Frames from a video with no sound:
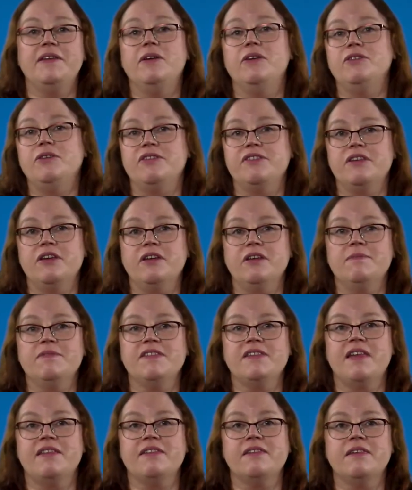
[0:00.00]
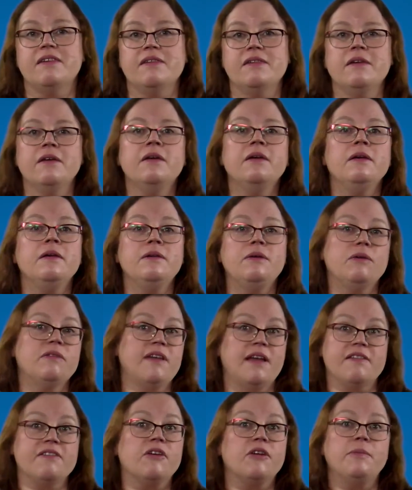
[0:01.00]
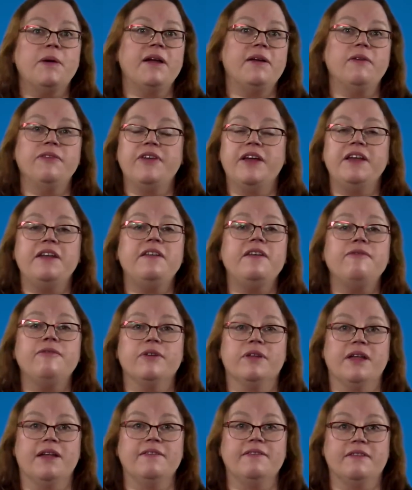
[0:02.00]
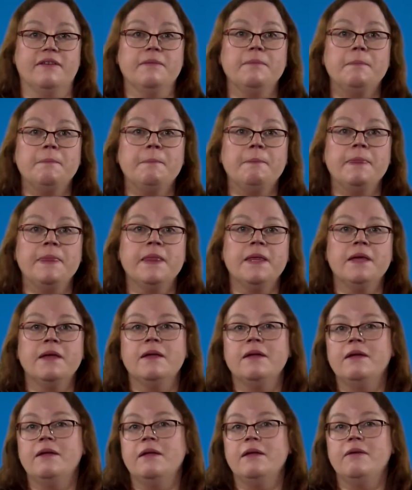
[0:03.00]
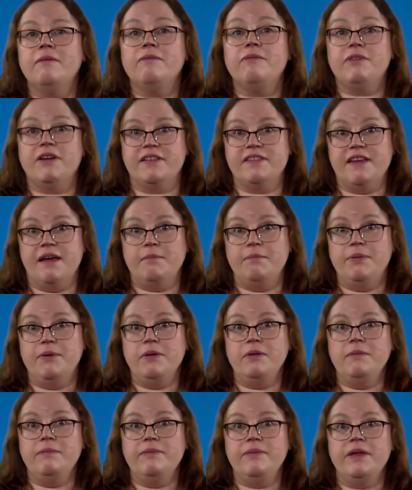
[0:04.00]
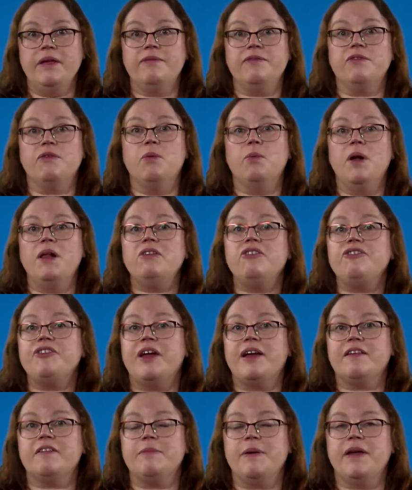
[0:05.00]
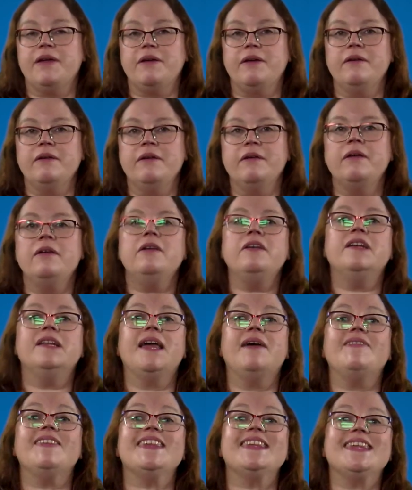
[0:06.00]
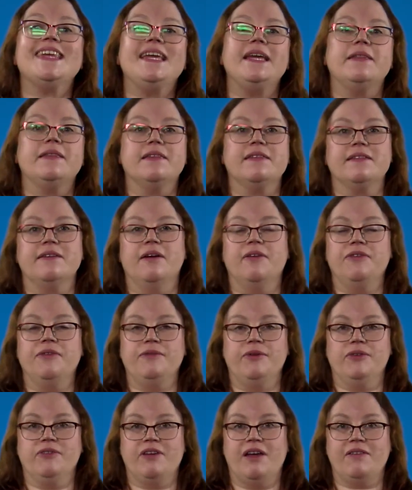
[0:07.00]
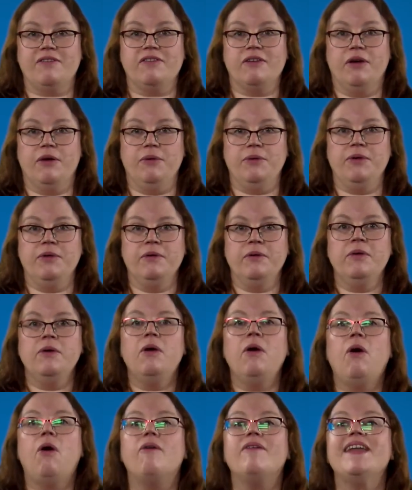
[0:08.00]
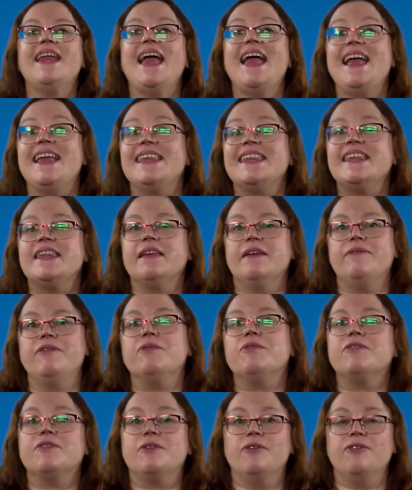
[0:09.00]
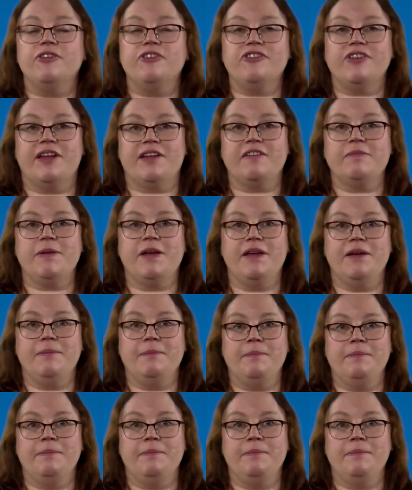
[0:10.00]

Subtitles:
on your circumstances, your tax code might contain a different letter. For example, if you're a Welsh taxpayer, you'll have a C at the start of your tax code, or an S if you're a Scottish taxpayer.